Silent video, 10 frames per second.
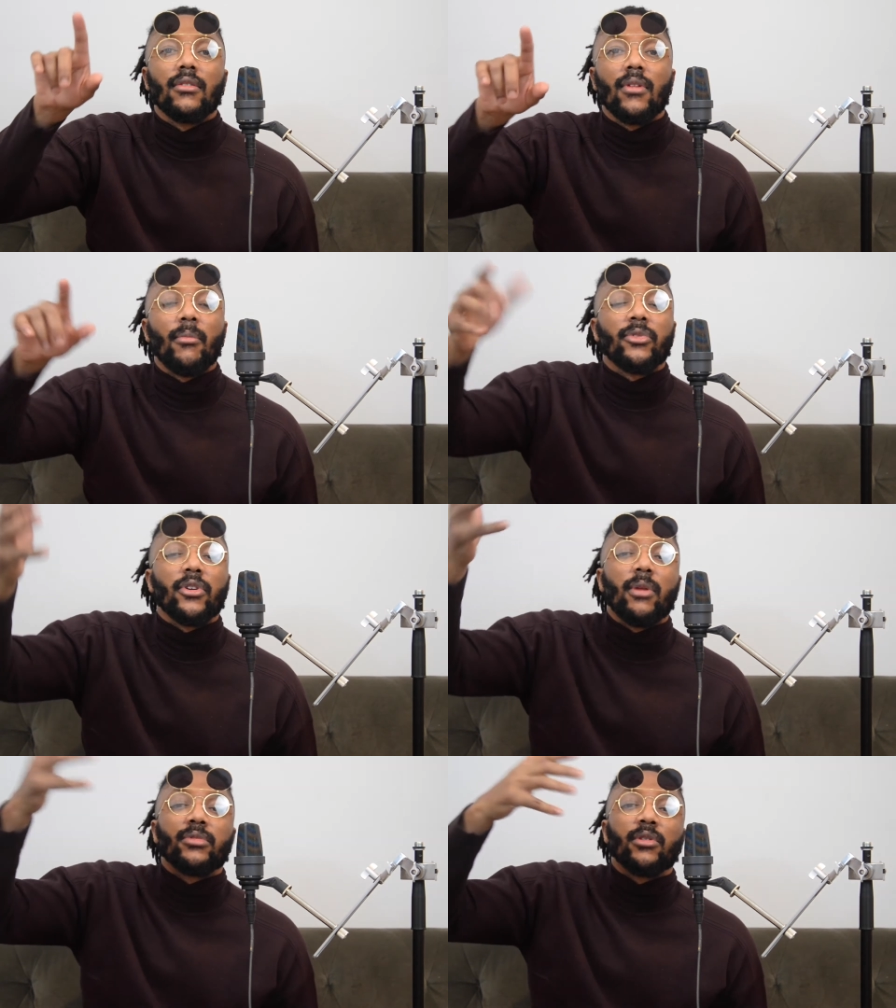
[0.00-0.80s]
I'm
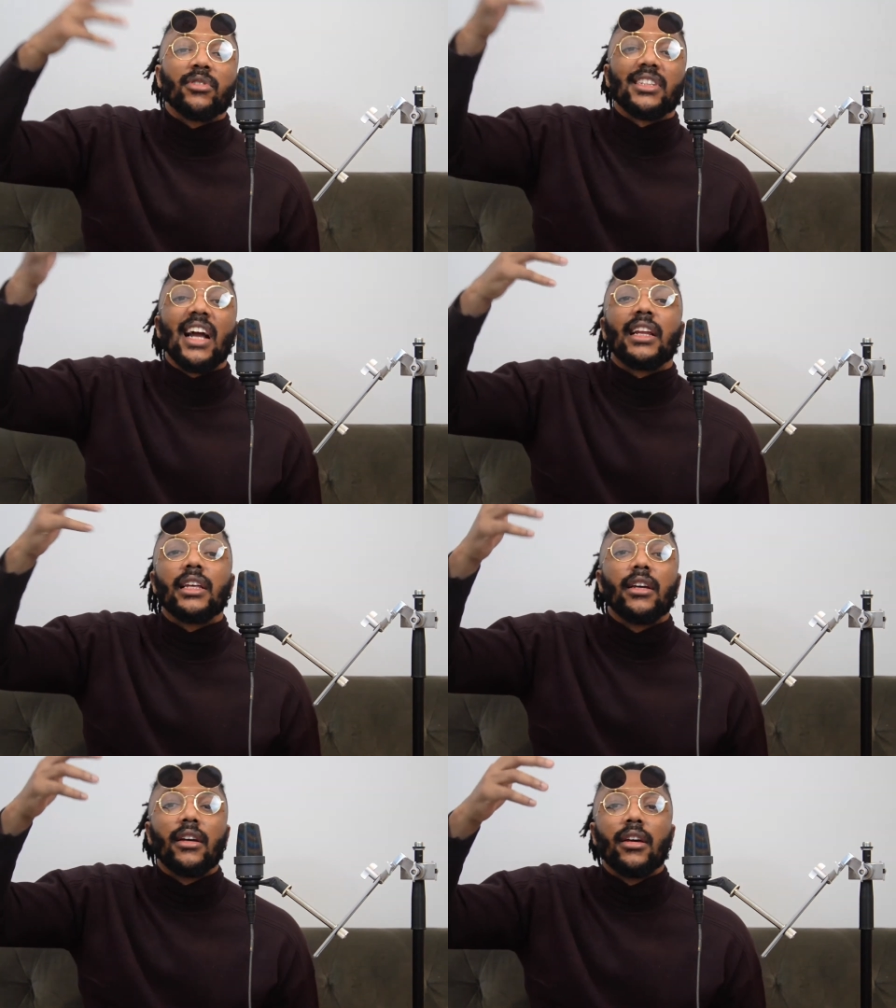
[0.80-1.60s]
so shiny,
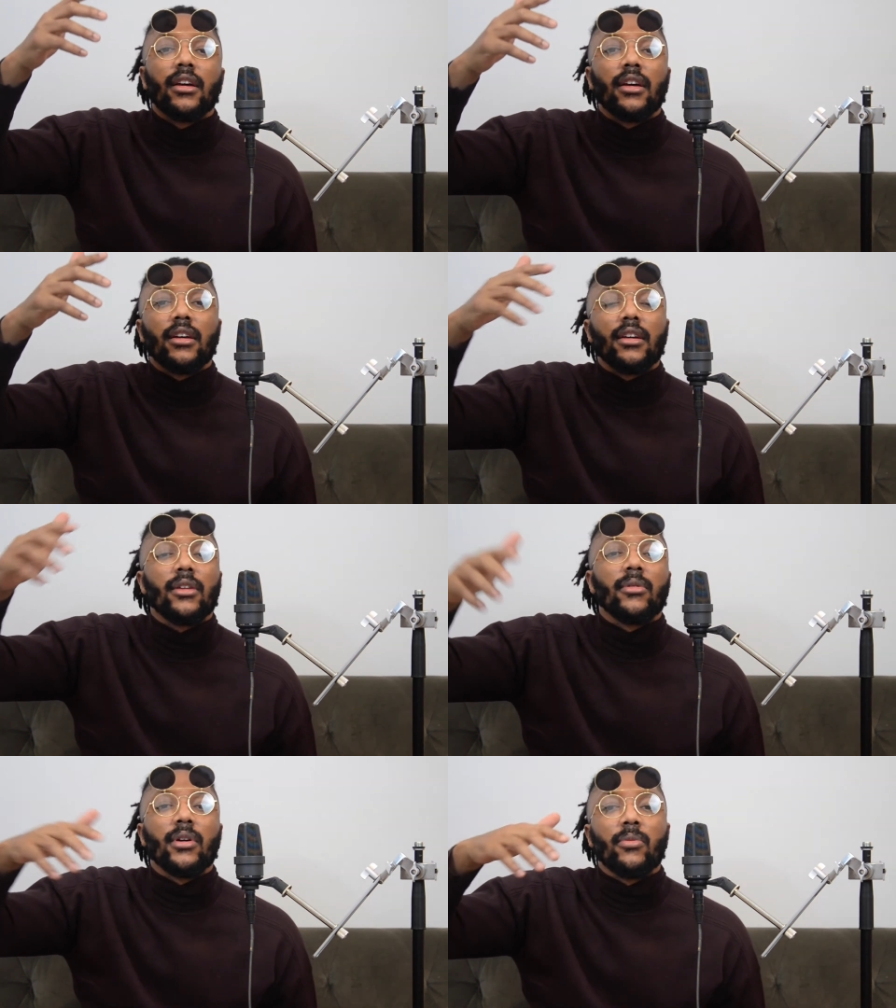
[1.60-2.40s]

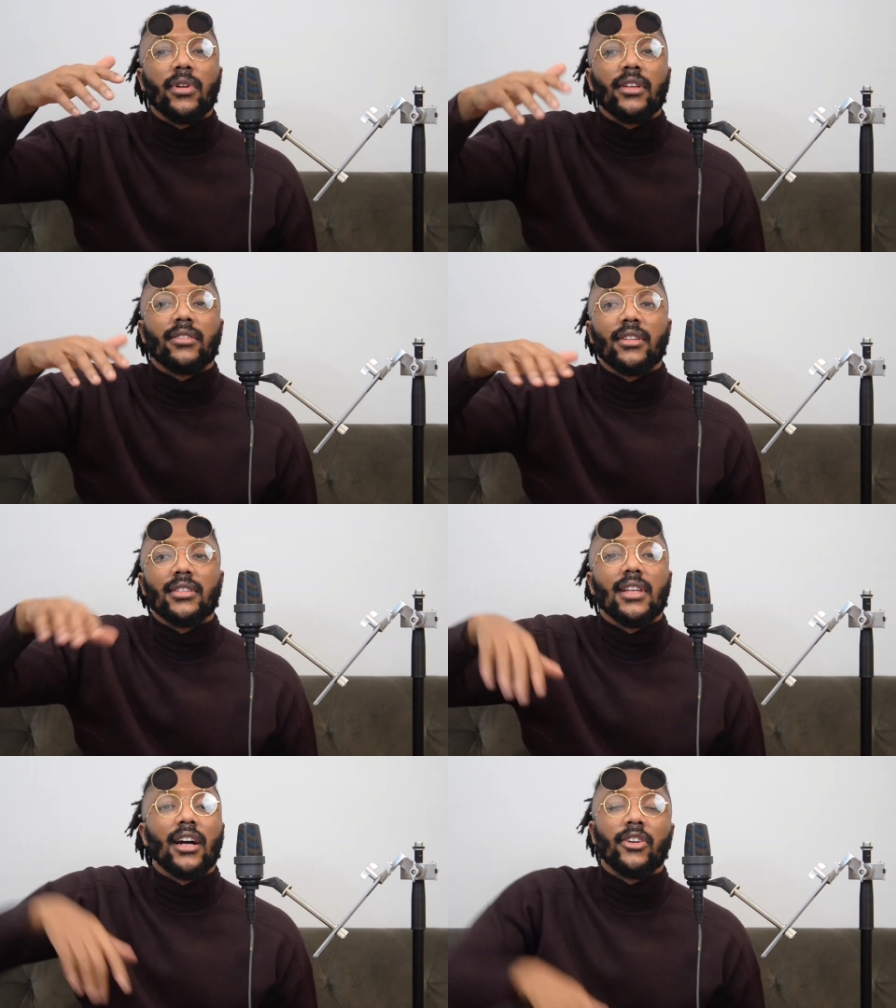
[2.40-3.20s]

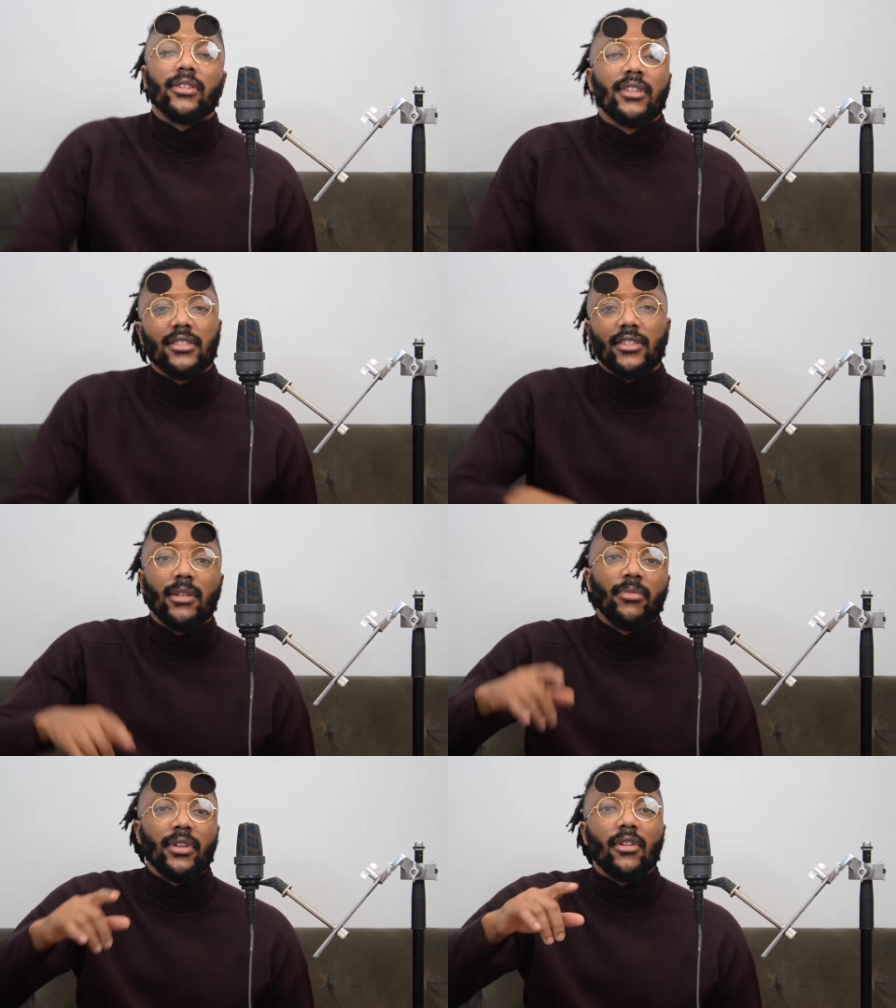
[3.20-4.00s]
it's gonna
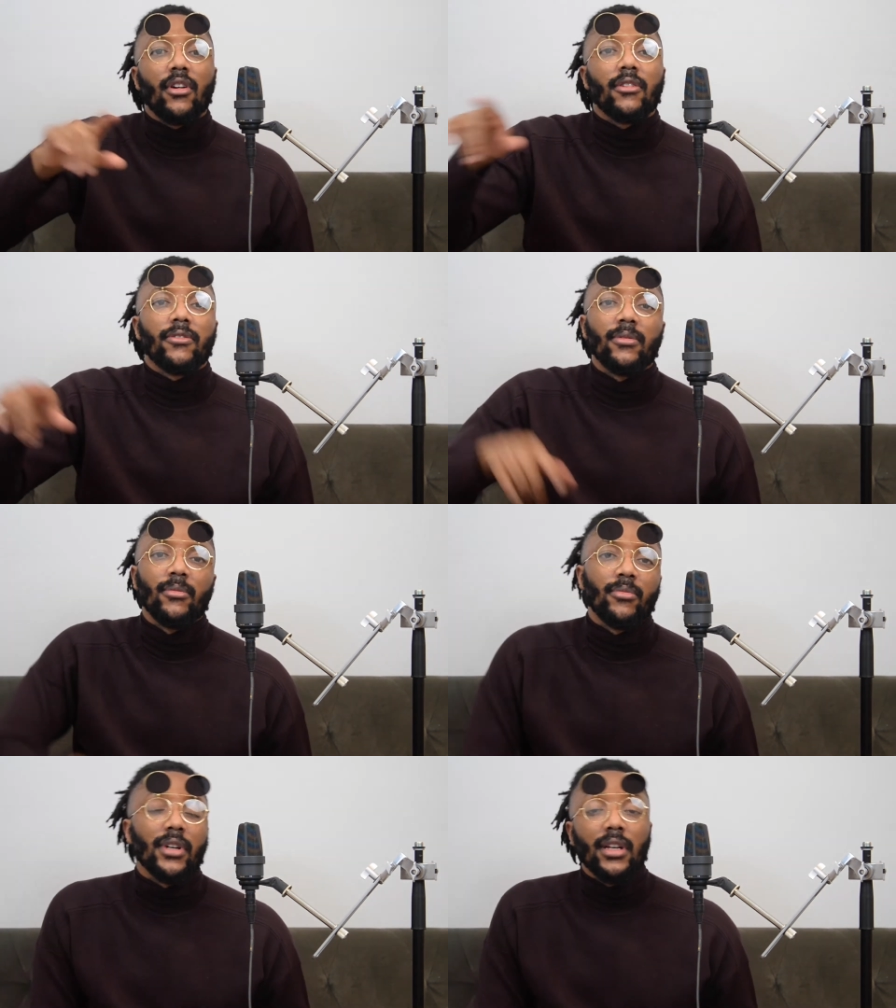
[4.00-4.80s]
be off.
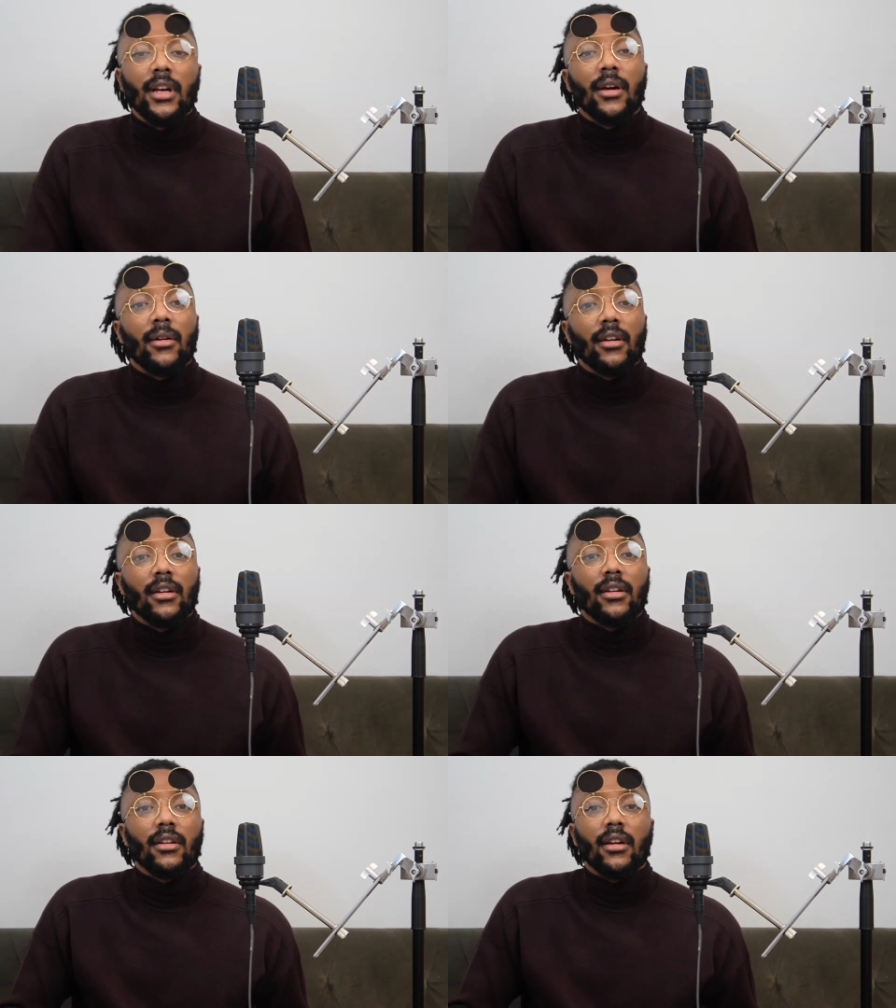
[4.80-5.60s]
But
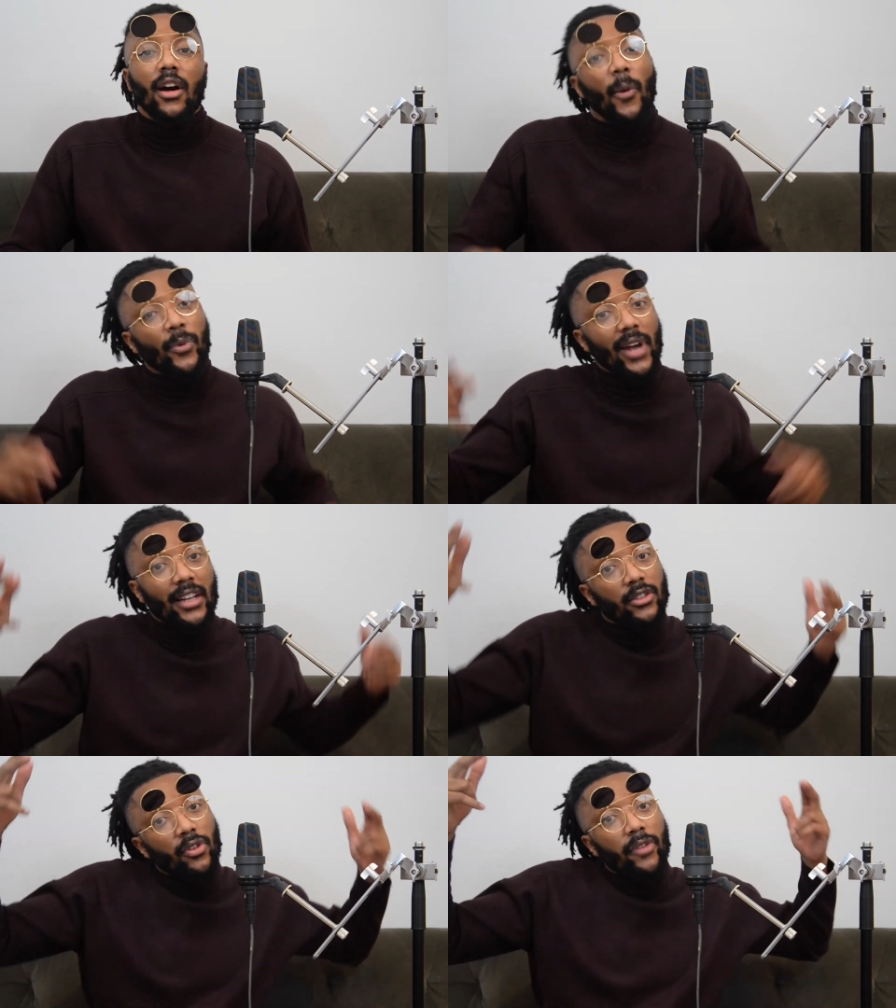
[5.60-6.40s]
I hope you
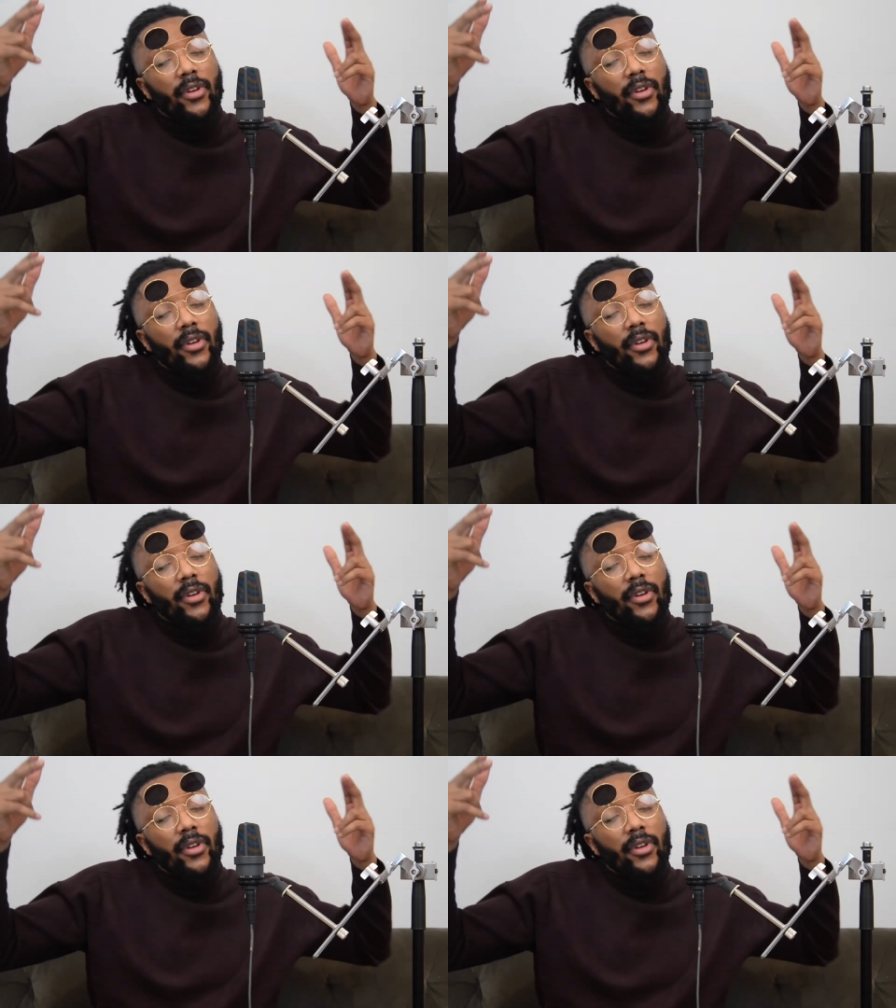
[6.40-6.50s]
guys enjoy the